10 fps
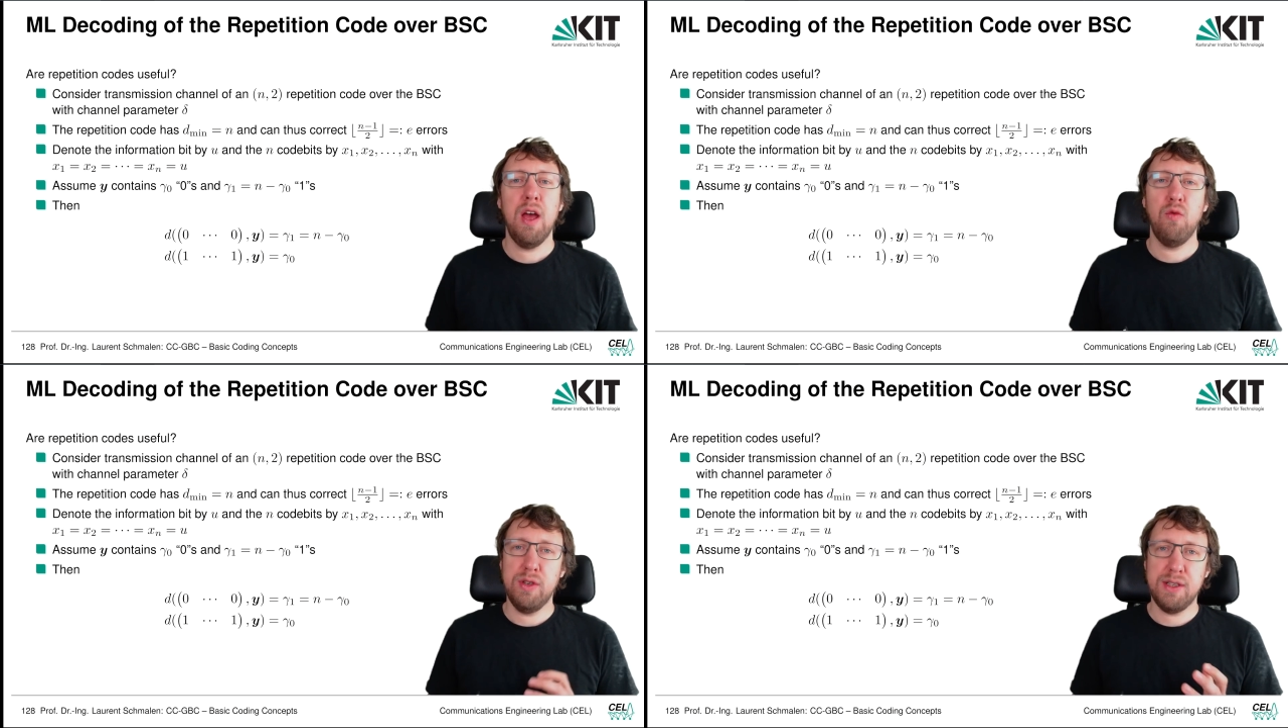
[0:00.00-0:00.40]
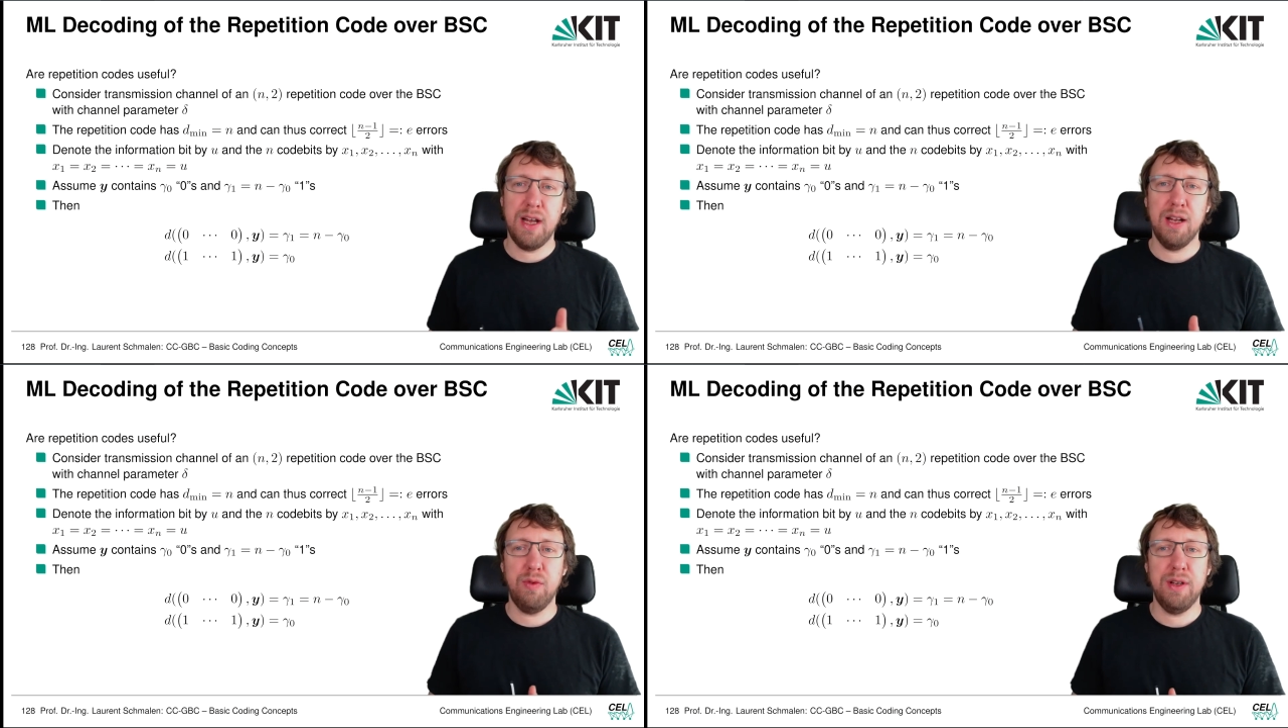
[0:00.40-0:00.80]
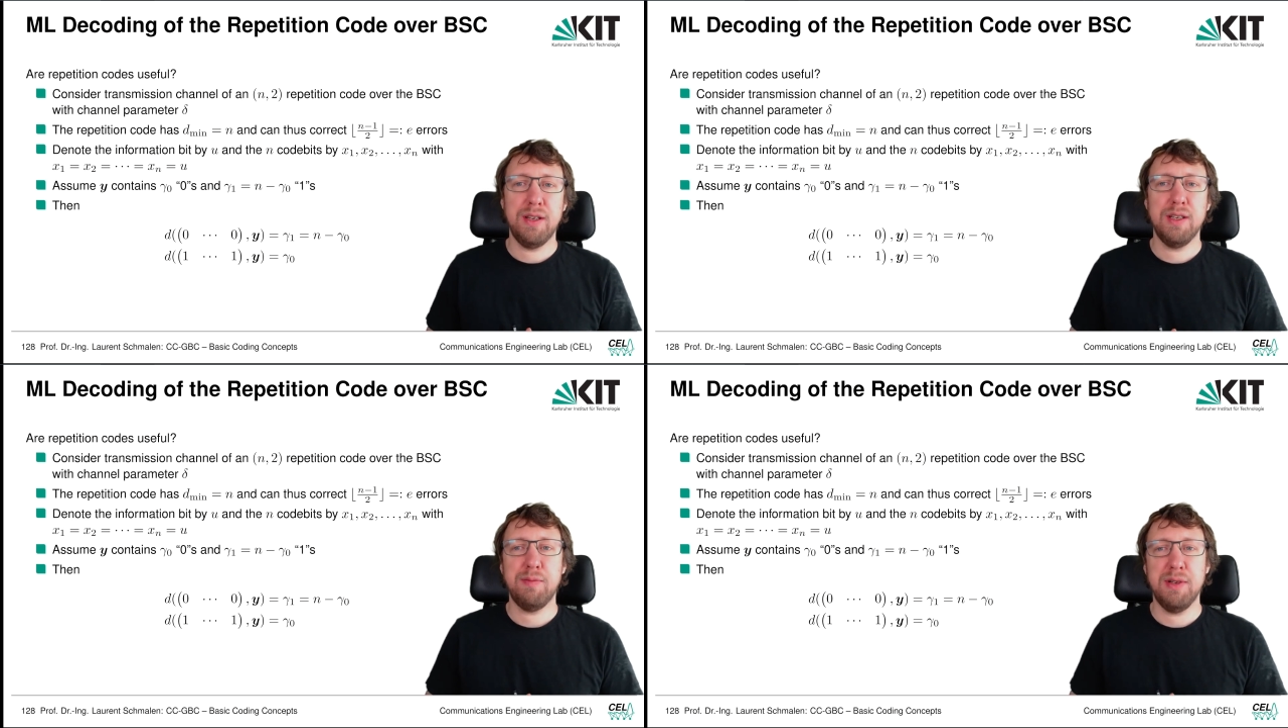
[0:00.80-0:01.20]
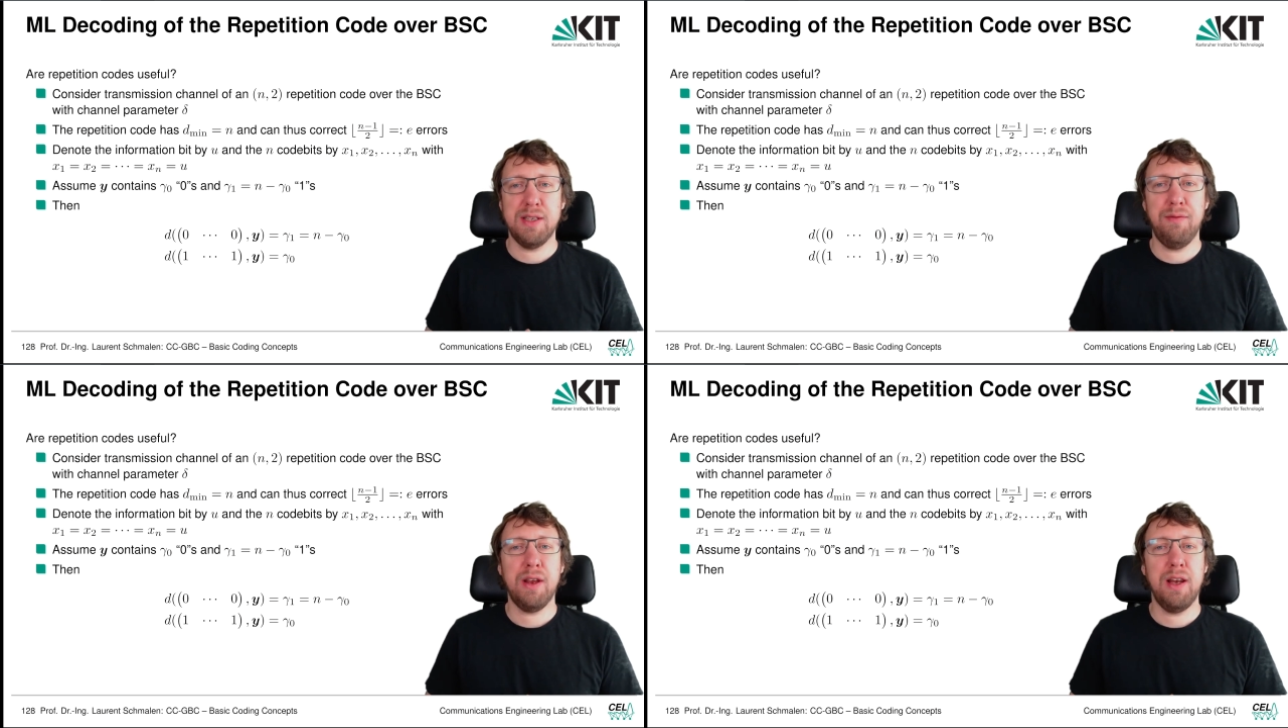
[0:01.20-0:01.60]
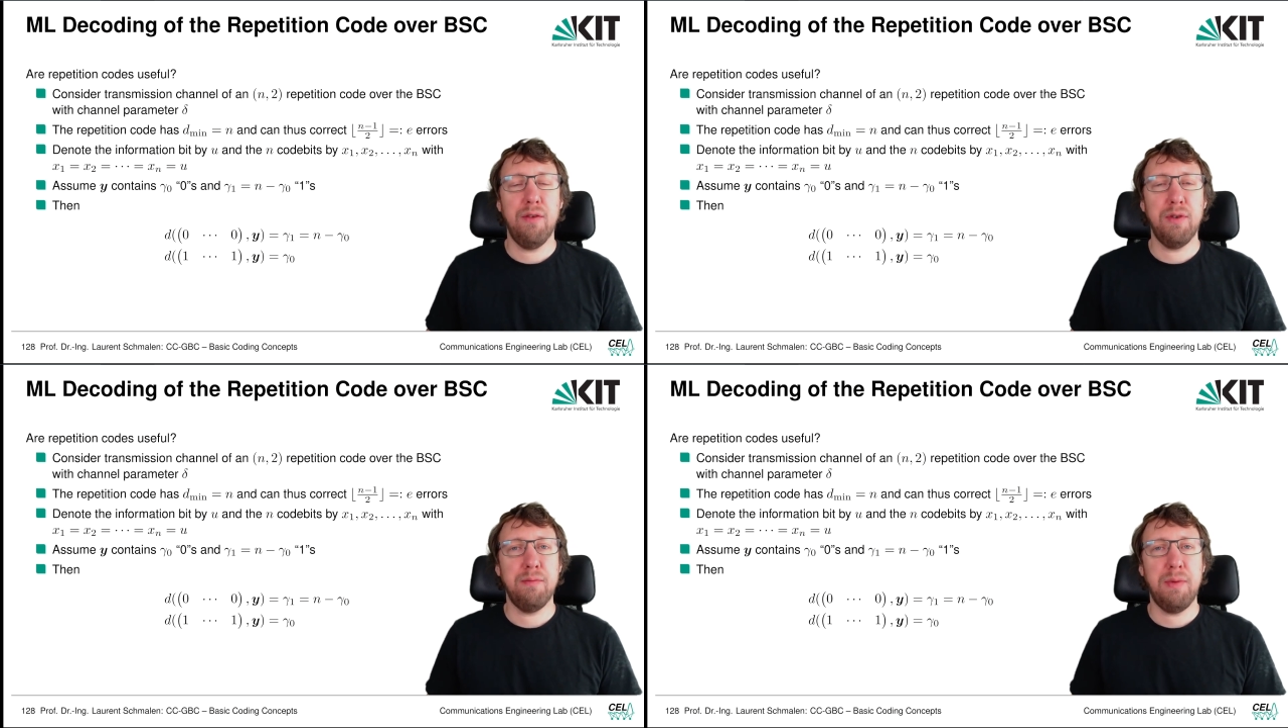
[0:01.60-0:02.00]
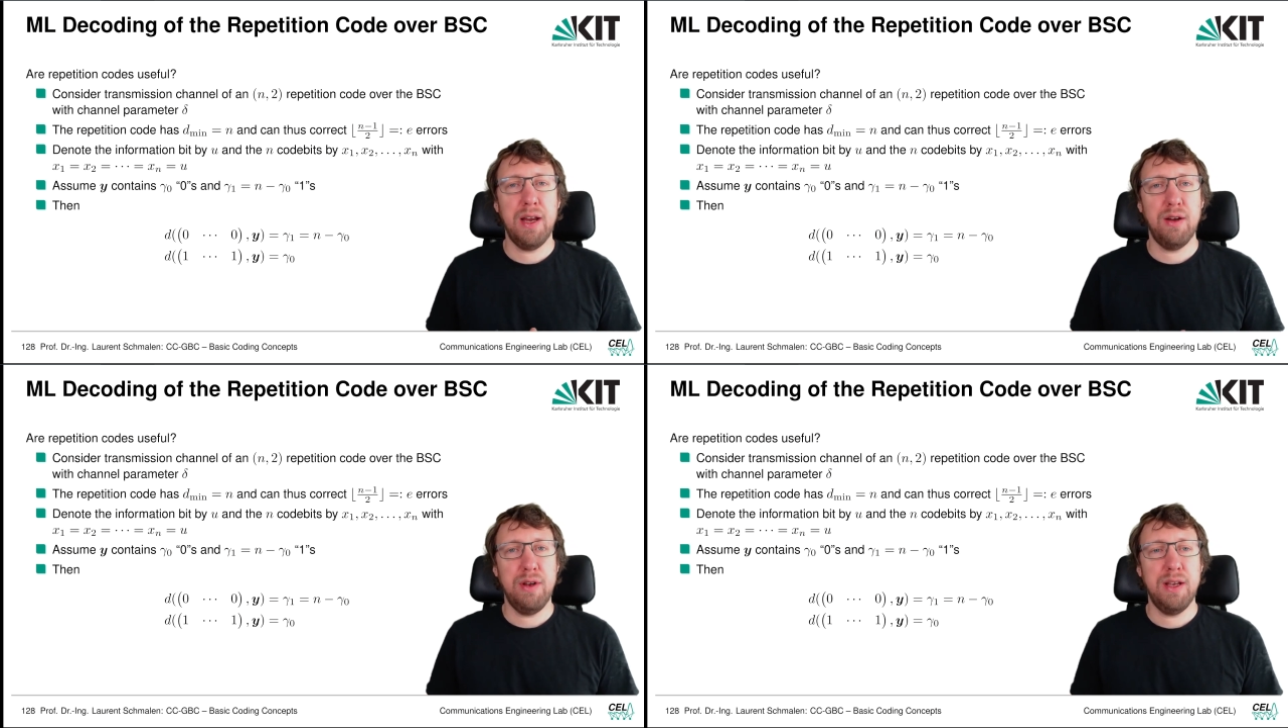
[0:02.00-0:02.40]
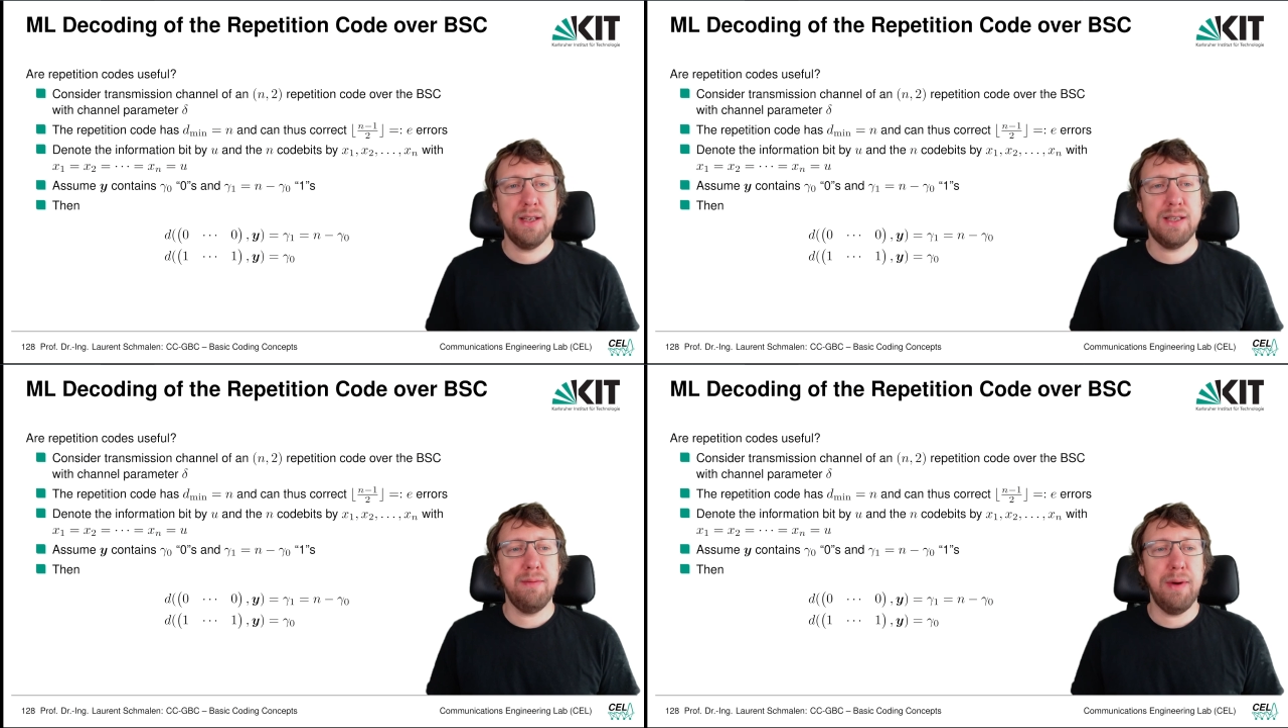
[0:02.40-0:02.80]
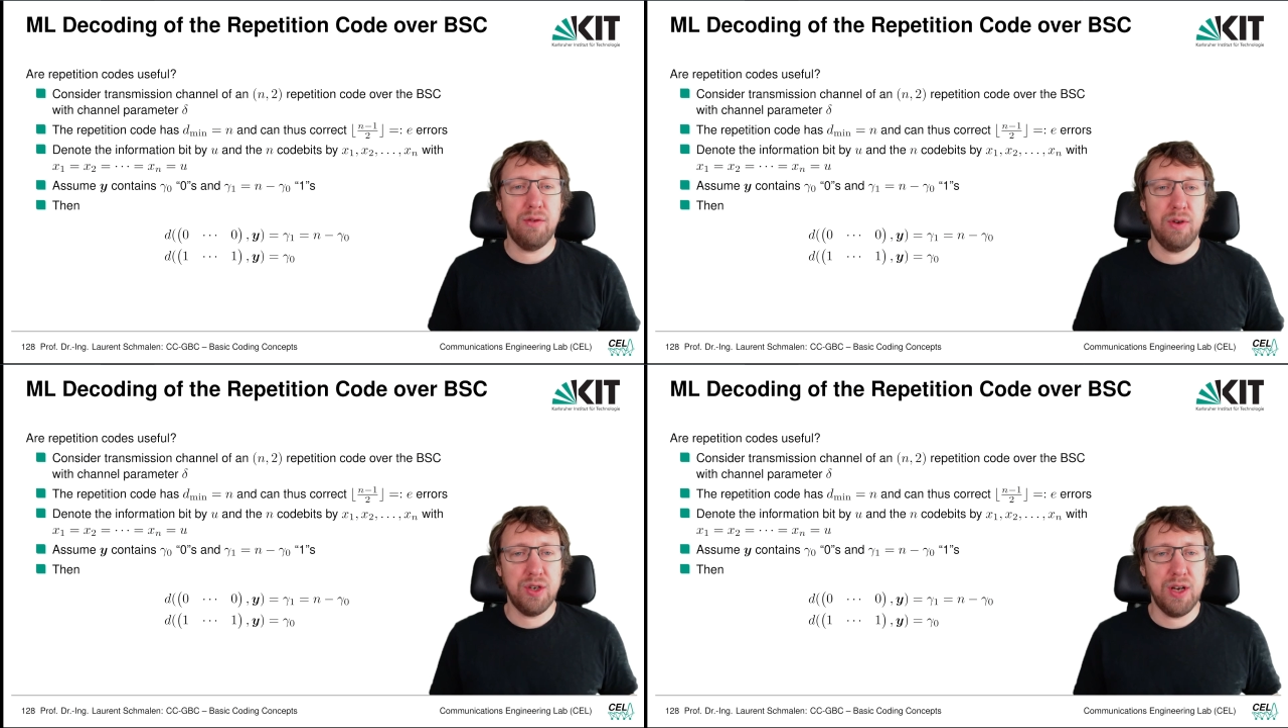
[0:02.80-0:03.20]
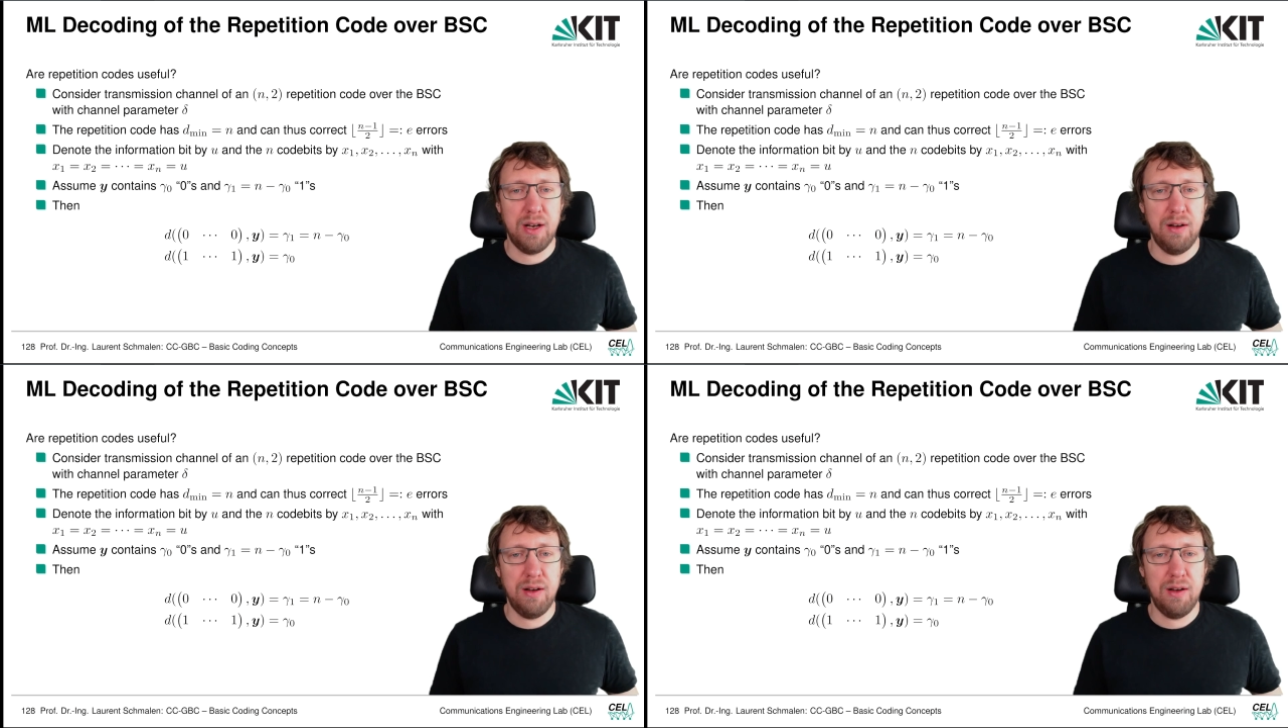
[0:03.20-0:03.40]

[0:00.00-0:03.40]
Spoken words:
We start with specifically over the binary symmetric channel.